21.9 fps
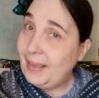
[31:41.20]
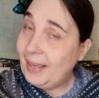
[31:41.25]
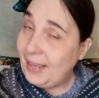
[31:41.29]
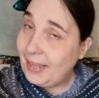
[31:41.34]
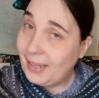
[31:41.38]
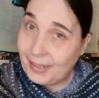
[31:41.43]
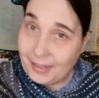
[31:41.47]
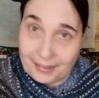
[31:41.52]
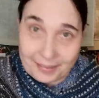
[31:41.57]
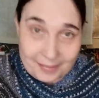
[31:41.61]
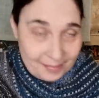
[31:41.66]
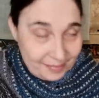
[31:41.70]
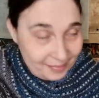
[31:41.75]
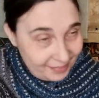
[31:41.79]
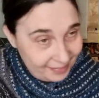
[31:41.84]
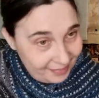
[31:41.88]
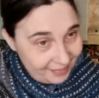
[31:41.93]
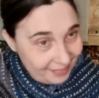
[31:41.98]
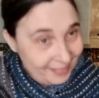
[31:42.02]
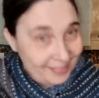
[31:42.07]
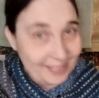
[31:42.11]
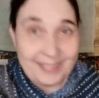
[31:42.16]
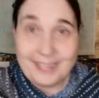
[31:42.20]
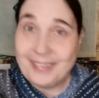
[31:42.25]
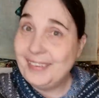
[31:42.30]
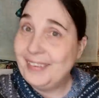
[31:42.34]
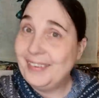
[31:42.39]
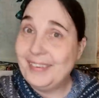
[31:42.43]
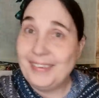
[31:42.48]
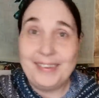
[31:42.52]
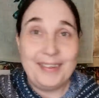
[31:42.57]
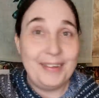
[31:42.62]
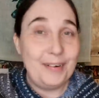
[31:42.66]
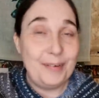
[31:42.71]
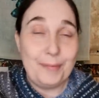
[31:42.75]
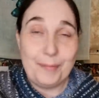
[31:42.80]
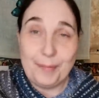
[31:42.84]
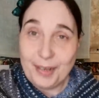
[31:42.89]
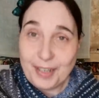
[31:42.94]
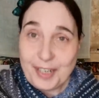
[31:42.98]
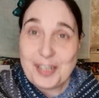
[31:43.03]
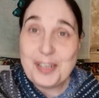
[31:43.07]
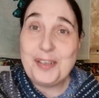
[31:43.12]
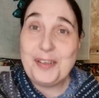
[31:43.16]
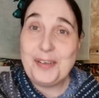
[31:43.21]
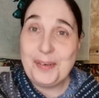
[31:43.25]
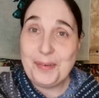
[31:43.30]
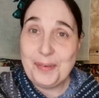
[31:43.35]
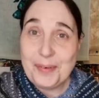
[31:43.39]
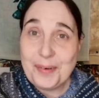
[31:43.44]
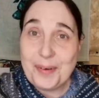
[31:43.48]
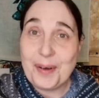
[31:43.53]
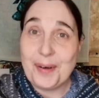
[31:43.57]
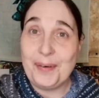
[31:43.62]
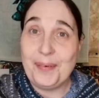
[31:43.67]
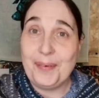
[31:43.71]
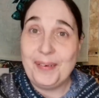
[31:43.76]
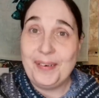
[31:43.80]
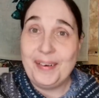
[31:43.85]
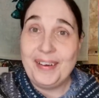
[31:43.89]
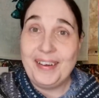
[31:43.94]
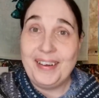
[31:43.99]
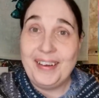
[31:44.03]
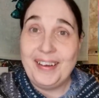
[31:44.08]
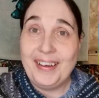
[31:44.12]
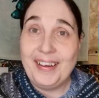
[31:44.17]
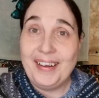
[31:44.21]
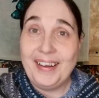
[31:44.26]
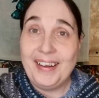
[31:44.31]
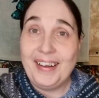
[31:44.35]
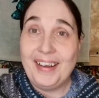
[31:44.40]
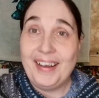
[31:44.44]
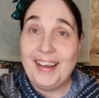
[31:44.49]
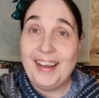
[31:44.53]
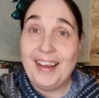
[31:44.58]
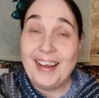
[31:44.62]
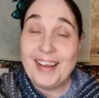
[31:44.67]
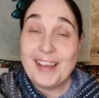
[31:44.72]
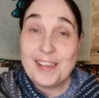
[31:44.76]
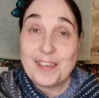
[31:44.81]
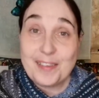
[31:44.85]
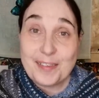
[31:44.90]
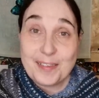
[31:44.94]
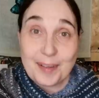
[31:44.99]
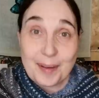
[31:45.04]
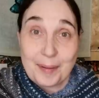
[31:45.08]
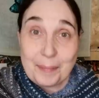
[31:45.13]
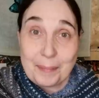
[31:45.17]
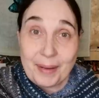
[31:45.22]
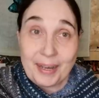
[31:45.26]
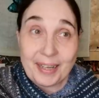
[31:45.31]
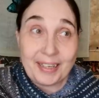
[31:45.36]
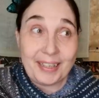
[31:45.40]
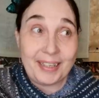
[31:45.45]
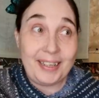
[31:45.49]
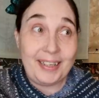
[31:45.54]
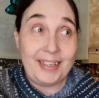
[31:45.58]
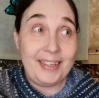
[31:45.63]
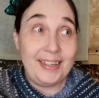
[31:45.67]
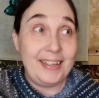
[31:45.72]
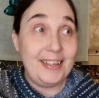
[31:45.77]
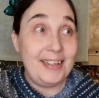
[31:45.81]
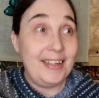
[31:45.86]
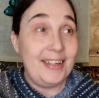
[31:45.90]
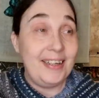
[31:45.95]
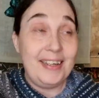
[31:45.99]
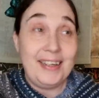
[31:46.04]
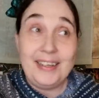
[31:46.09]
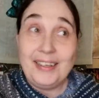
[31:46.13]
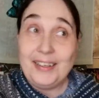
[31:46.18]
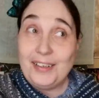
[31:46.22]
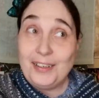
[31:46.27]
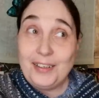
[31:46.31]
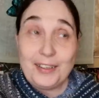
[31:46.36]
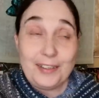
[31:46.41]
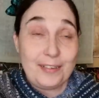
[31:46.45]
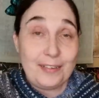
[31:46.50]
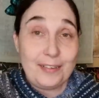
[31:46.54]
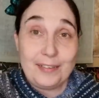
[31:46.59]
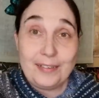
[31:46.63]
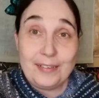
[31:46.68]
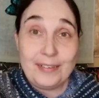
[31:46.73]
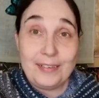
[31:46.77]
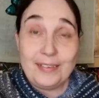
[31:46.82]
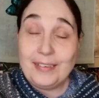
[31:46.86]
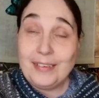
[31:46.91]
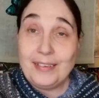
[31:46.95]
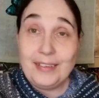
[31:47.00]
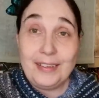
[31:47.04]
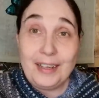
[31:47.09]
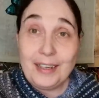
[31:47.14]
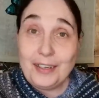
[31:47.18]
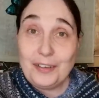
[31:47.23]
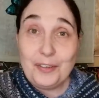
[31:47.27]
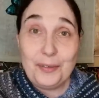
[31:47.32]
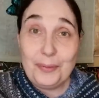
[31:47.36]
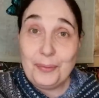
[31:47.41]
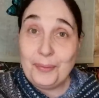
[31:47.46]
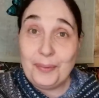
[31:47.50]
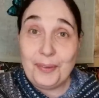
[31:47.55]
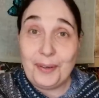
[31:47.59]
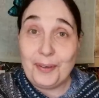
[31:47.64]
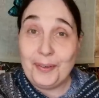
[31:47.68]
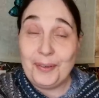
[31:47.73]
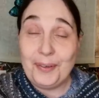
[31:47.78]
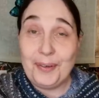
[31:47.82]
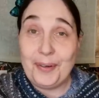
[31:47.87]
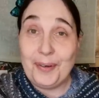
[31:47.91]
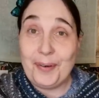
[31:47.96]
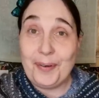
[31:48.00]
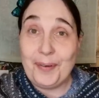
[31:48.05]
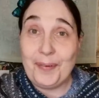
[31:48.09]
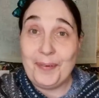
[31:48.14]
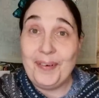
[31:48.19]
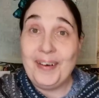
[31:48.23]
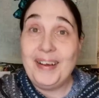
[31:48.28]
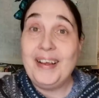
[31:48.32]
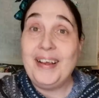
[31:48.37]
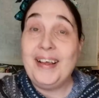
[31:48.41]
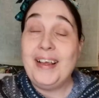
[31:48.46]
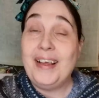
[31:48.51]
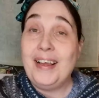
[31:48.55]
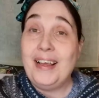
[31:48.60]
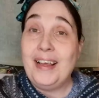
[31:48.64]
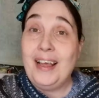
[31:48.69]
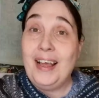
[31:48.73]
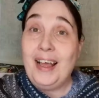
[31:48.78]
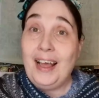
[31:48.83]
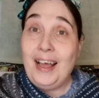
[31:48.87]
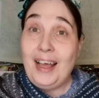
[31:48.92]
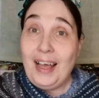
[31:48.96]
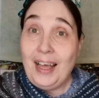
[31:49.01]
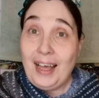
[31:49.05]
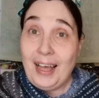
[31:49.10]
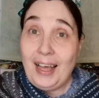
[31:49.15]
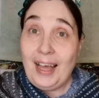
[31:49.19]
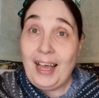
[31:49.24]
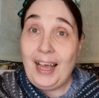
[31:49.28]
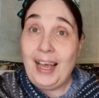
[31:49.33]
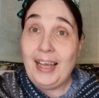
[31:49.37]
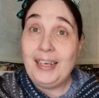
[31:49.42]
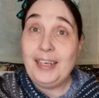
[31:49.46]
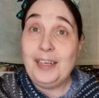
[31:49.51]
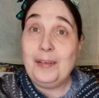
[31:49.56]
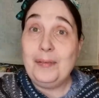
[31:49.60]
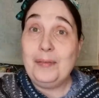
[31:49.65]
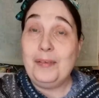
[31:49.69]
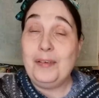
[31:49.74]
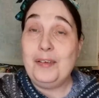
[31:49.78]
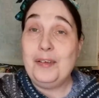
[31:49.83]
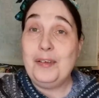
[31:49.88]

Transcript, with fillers: And what do you know? Somebody just not too long ago had it